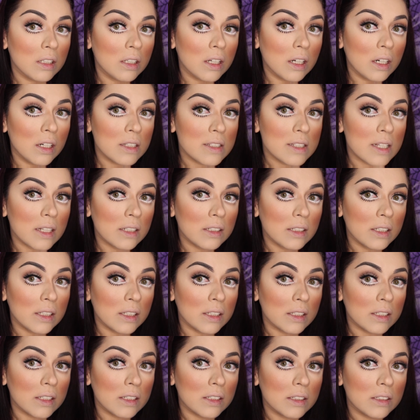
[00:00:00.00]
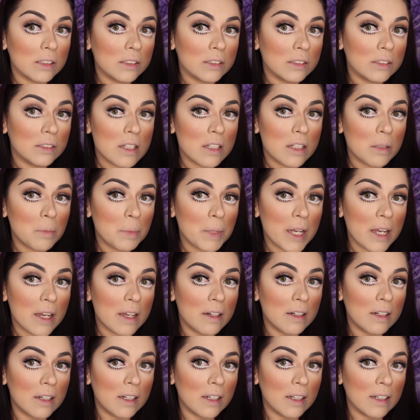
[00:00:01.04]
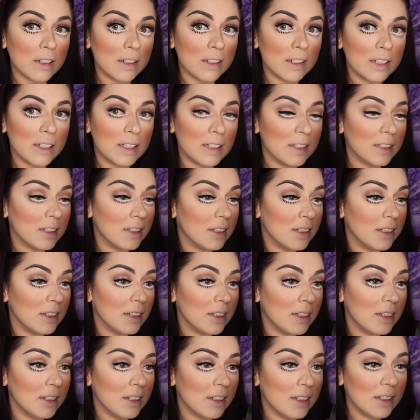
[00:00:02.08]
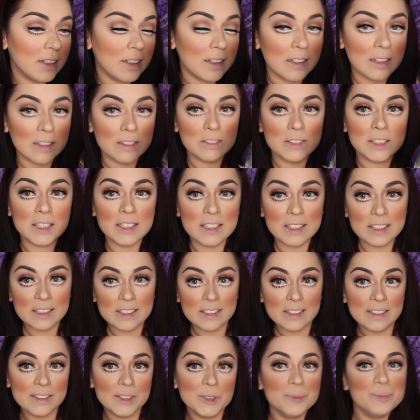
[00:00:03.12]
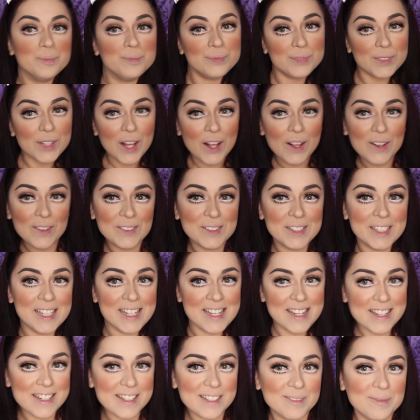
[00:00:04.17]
How does that look? Doesn't look bad, huh? Okay. Okay.